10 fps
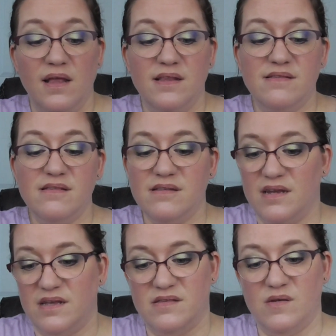This is an
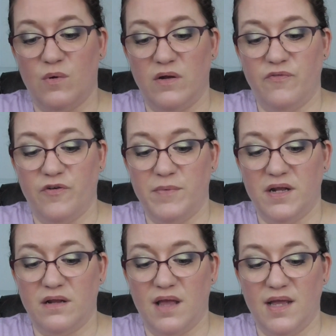easy one for
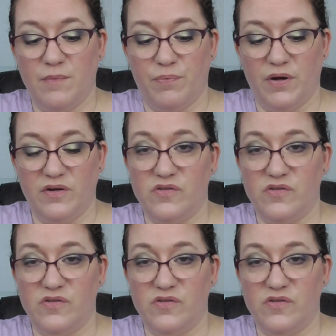me to like bring